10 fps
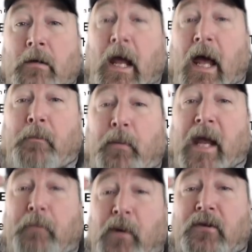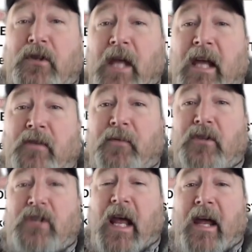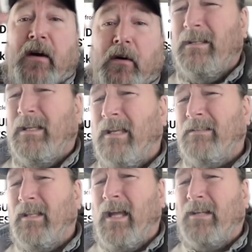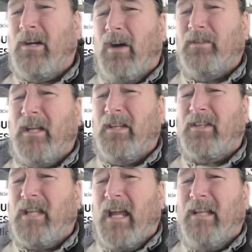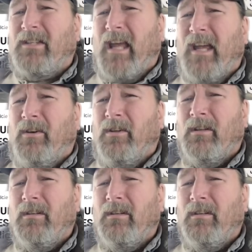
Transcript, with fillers: Dead people's things for sale! Isn't that called an estate sale?